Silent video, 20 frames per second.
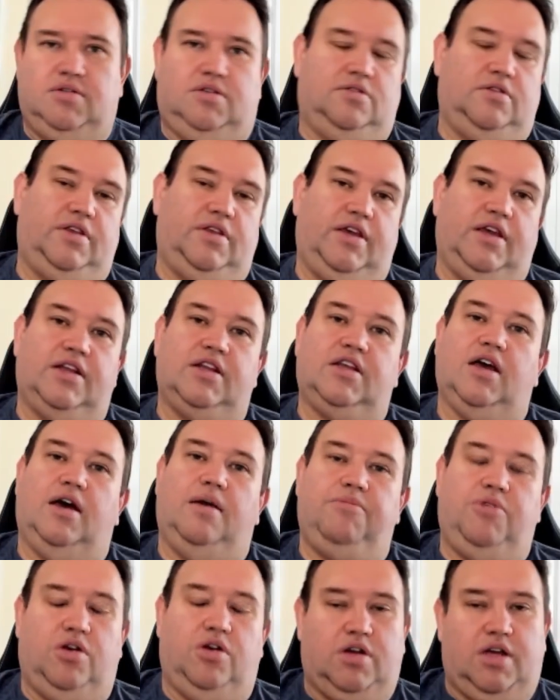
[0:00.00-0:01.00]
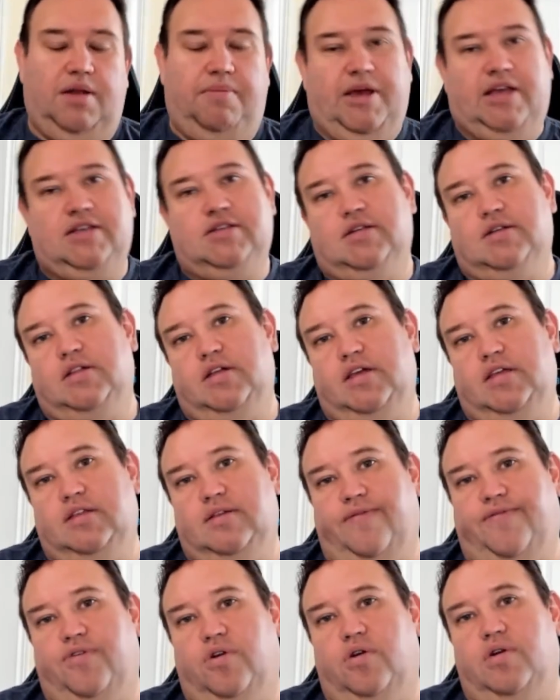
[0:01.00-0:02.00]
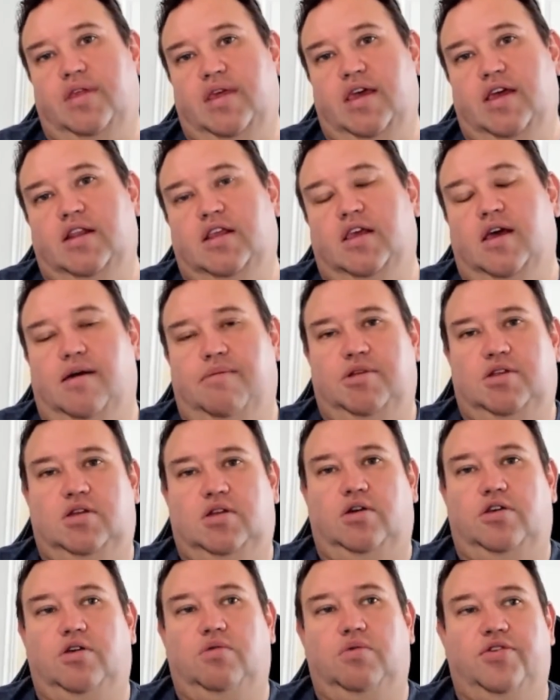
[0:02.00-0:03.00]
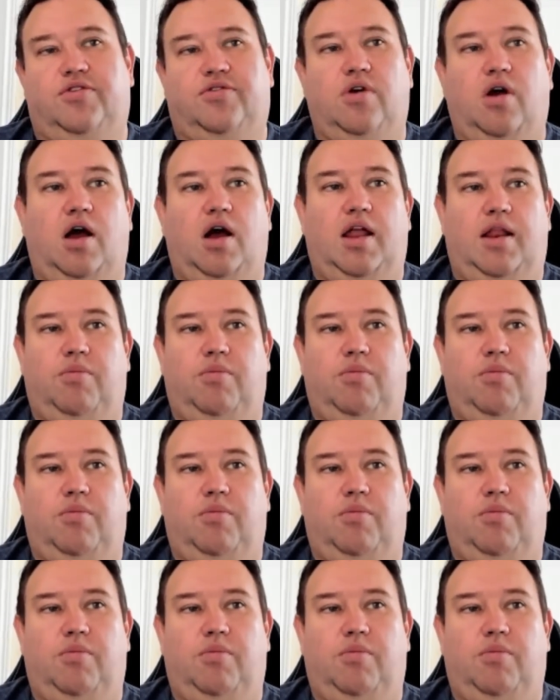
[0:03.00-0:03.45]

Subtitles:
So the income, you're going to basically defer the income until you withdraw it.